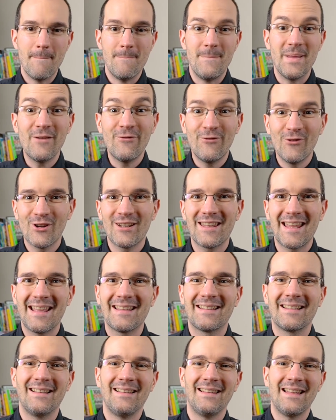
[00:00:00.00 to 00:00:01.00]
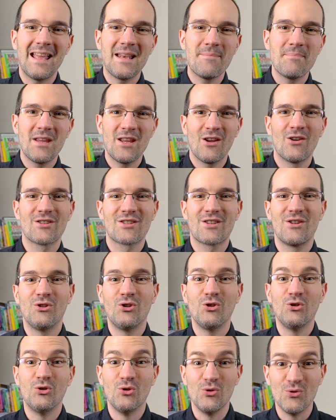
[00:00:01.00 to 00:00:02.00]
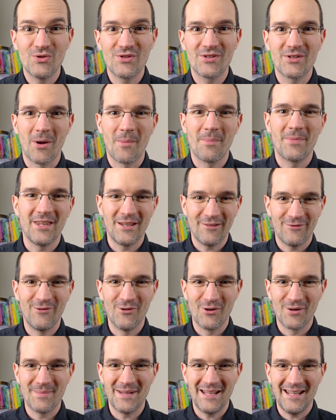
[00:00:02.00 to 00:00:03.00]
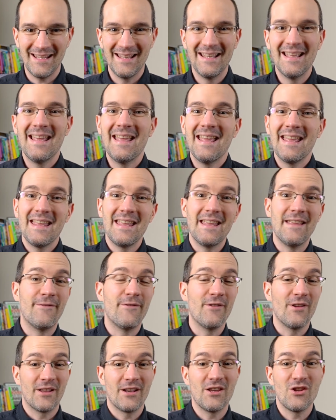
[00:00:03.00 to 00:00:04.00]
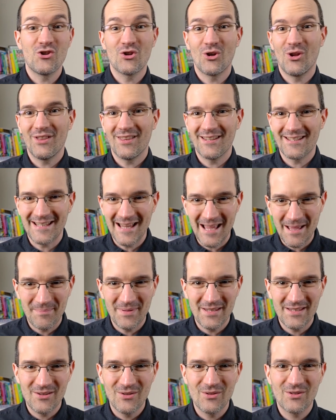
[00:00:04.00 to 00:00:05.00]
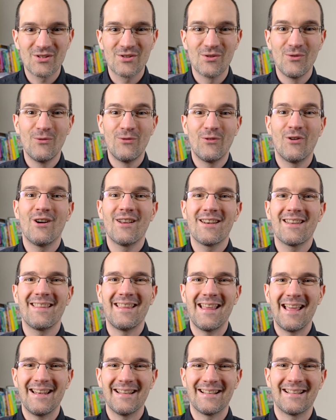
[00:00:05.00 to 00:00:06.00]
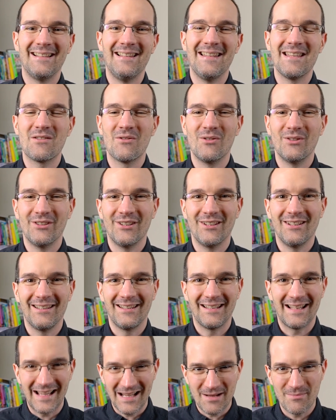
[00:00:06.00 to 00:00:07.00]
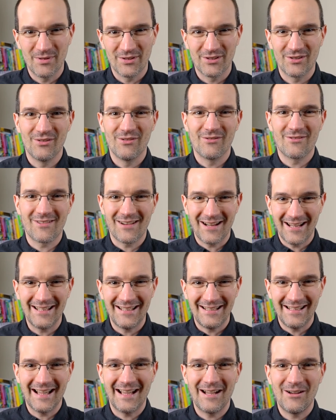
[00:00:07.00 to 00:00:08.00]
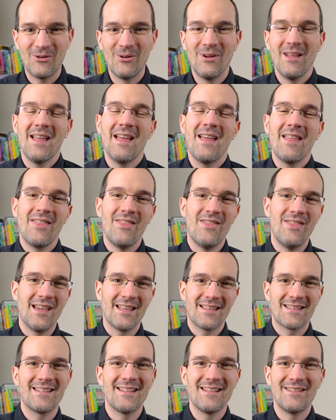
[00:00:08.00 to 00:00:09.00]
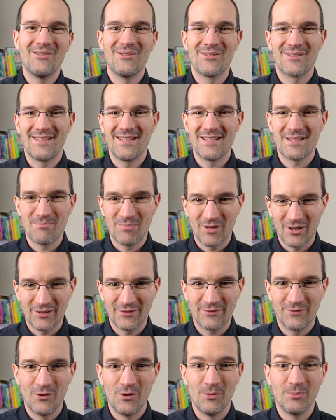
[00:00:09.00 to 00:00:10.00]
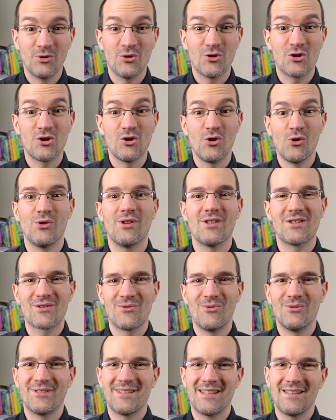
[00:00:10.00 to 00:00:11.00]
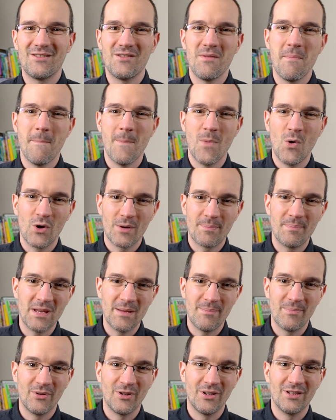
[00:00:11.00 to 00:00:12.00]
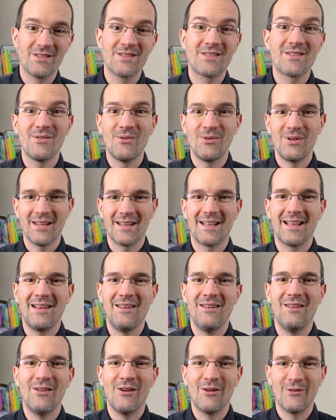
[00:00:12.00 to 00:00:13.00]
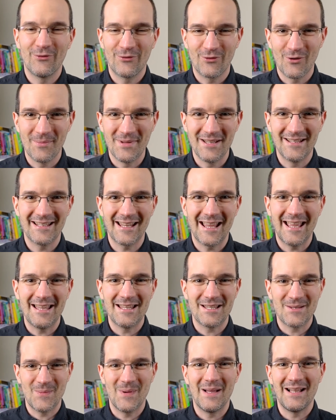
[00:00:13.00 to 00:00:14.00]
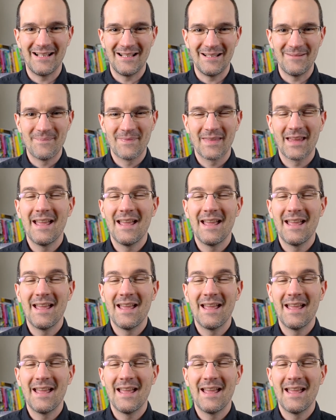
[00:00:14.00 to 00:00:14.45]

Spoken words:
Before that, let me ask you to do something for me. If you are enjoying this episode so far, then click on the like button right now. That signals this platform to show this content to more people so they can learn from it as well.